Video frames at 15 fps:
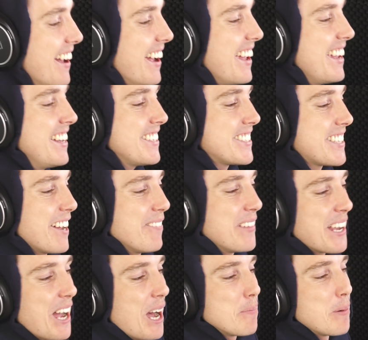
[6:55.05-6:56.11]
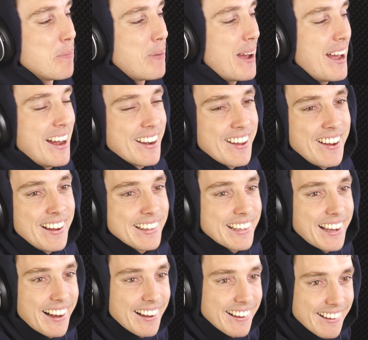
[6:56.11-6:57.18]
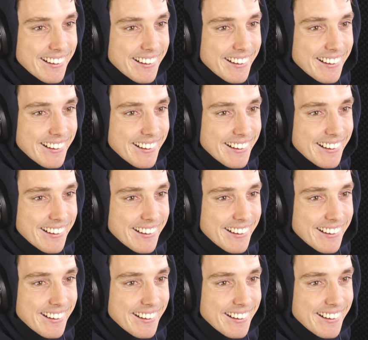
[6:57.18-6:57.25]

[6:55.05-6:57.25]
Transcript: Here's something I prepared earlier.